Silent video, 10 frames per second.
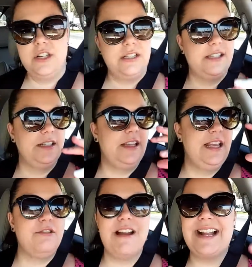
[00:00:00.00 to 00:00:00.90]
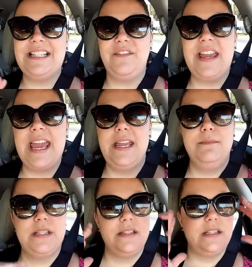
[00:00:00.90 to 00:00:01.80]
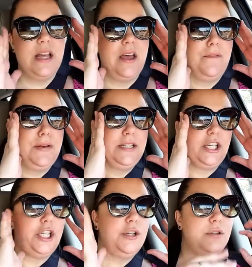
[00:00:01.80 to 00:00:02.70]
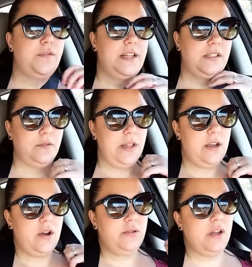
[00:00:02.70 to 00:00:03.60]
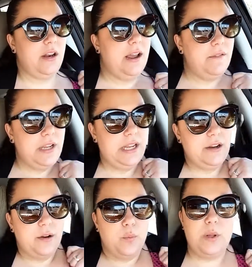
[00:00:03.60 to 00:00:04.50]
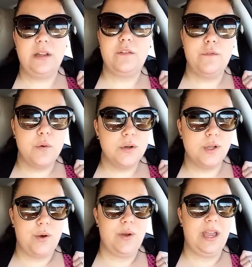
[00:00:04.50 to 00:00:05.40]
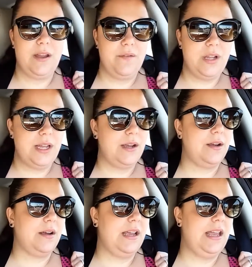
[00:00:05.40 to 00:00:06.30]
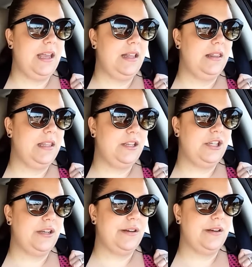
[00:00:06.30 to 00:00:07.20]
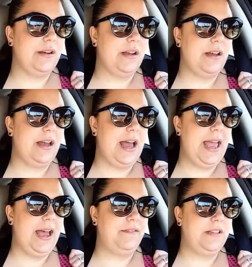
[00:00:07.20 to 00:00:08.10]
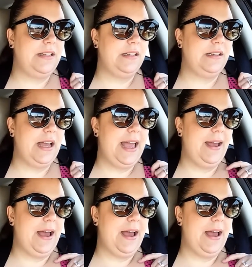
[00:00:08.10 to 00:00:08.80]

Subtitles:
just interactive games and stuff, and it's a huge festival that goes on every year. We look forward to going every year, and this year I have to